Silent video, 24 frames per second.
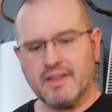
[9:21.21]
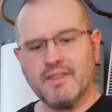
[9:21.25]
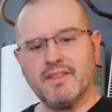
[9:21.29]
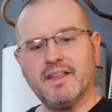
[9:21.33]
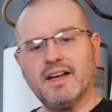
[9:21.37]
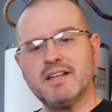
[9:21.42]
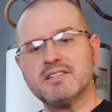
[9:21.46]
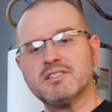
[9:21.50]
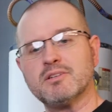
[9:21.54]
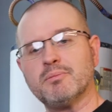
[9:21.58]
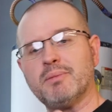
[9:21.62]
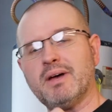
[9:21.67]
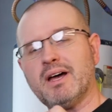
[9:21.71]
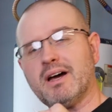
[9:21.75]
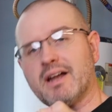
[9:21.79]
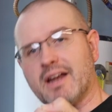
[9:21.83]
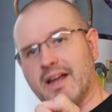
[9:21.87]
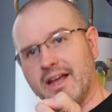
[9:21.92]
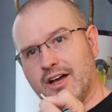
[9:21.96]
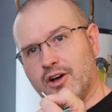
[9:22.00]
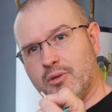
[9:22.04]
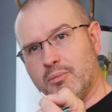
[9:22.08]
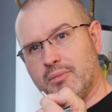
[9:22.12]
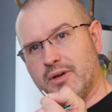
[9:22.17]
that's about
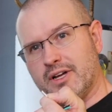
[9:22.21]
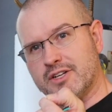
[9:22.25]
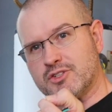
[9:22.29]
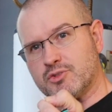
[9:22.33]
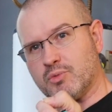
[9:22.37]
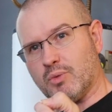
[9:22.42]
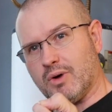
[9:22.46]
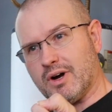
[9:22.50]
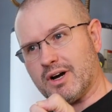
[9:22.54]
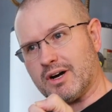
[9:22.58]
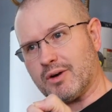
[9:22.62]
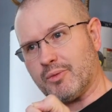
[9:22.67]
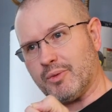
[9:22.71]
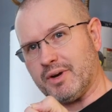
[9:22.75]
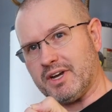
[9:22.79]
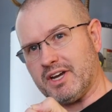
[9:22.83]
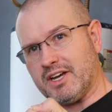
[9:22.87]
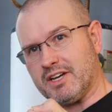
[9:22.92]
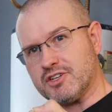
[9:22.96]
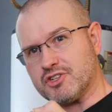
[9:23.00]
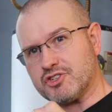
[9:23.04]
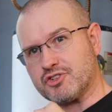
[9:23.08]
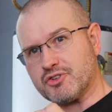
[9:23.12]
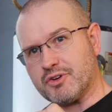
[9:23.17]
how much wire we
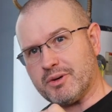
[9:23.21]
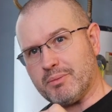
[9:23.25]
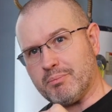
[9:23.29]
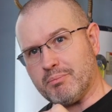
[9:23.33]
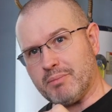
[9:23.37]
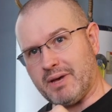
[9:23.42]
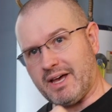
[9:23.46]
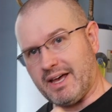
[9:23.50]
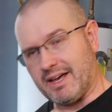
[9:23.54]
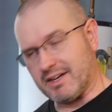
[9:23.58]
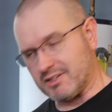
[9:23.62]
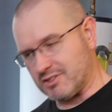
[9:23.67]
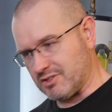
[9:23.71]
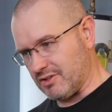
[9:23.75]
need to strip back.